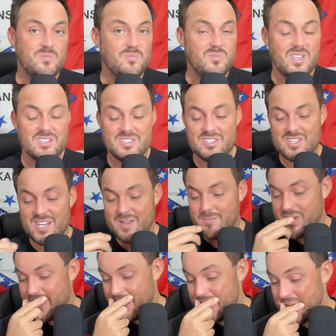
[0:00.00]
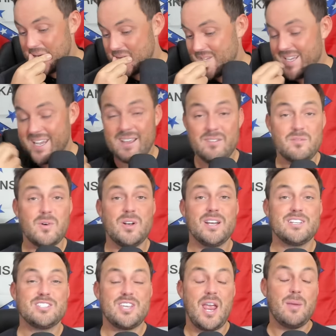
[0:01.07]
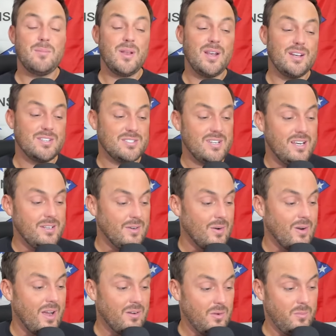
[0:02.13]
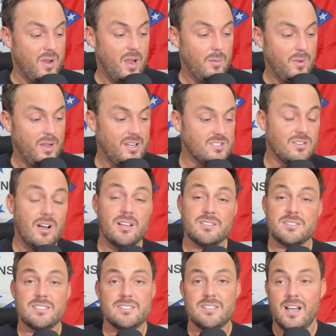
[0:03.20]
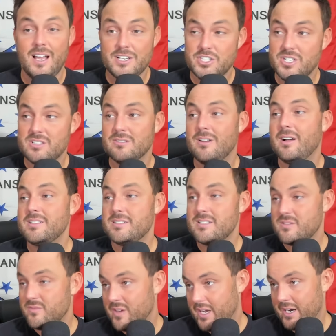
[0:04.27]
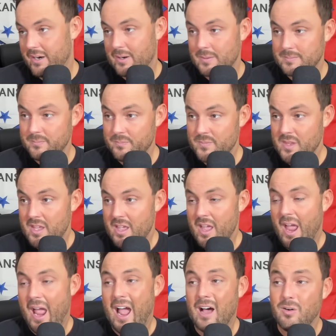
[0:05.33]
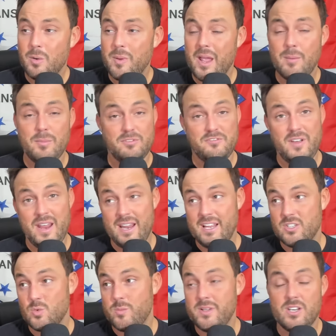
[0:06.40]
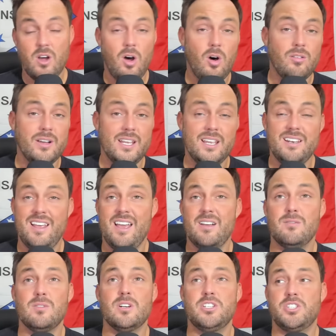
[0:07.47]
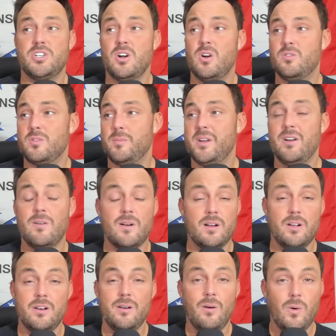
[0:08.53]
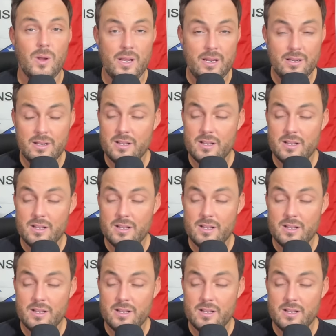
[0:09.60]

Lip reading: this is the beginning of the end for Nick Saban and his tenure at Alabama. He's lost his touch. He's lost his fire. Alabama fans would be calling into every show from here to Hanoi,